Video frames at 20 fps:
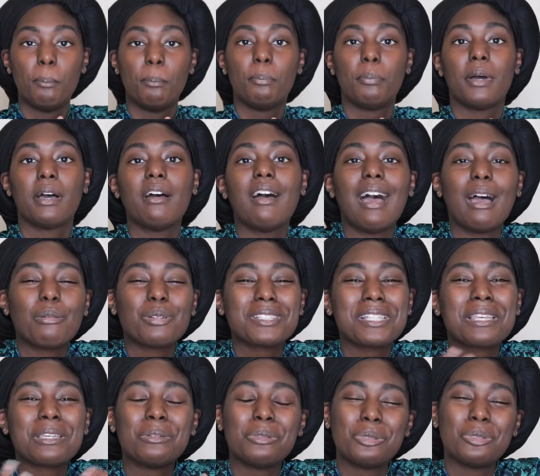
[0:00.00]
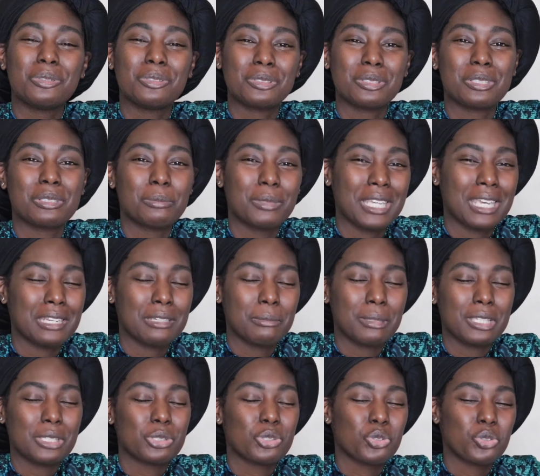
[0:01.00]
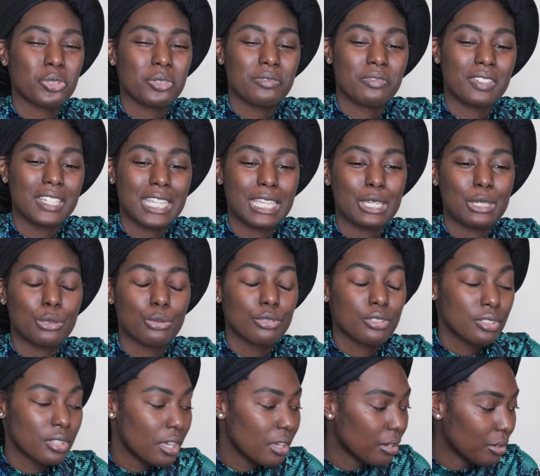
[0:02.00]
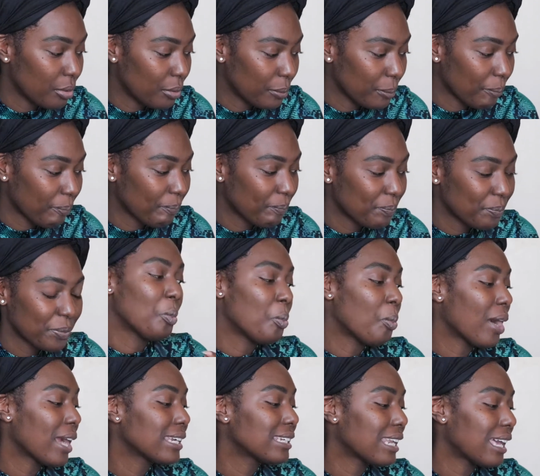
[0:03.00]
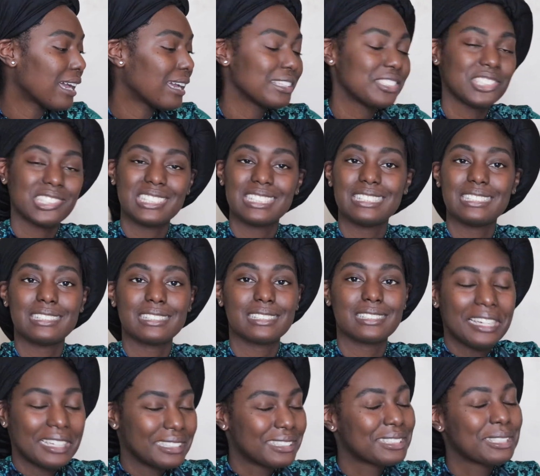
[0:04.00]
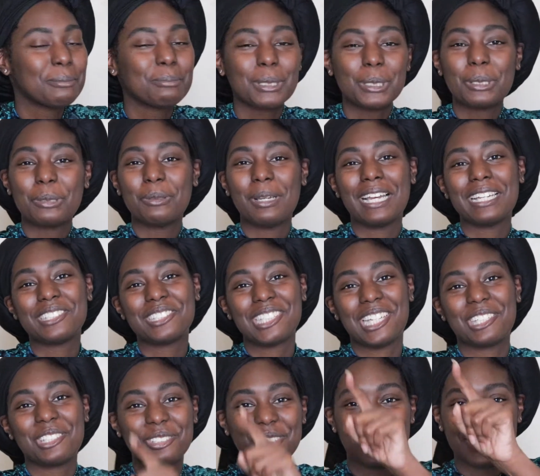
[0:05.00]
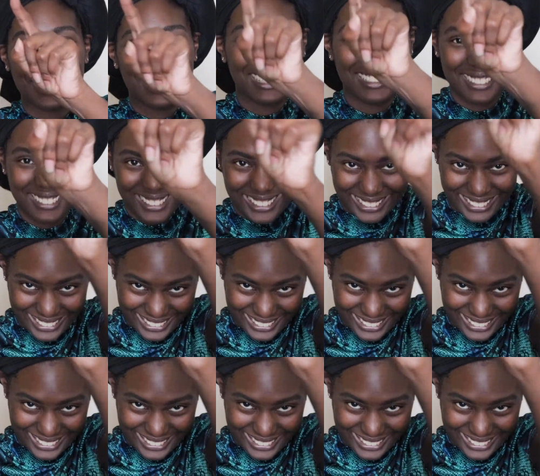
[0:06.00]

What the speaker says: But I was like, oh, it's going to kind of be a short video. So why not just attempt to do eyeshadow again?